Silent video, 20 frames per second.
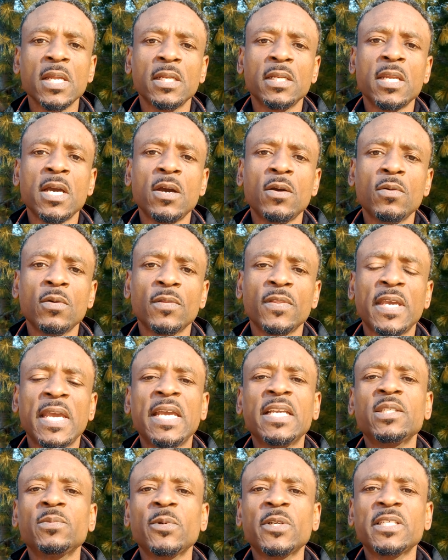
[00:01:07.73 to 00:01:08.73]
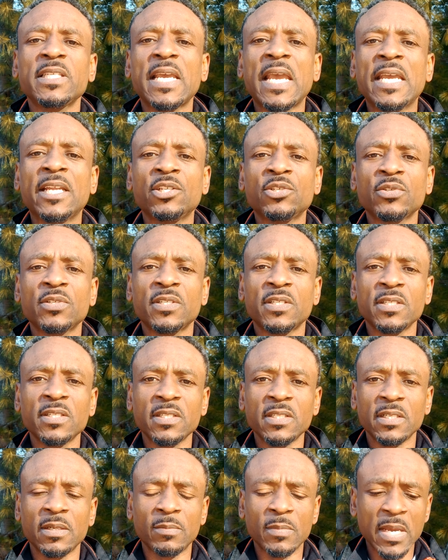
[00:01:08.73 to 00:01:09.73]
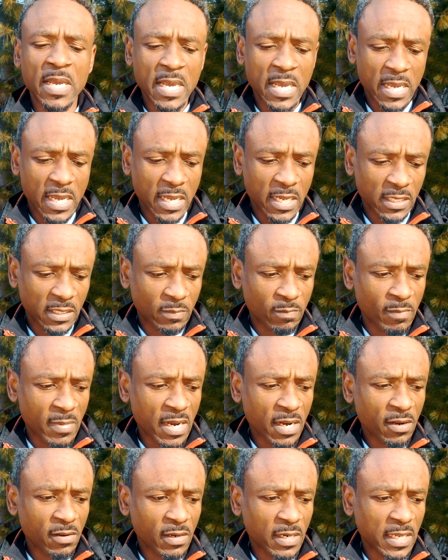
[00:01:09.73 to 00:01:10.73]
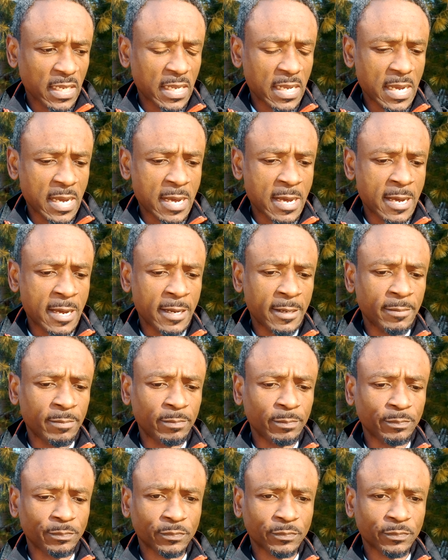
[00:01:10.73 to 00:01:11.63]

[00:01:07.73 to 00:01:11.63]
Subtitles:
Now, the express entry system is merely a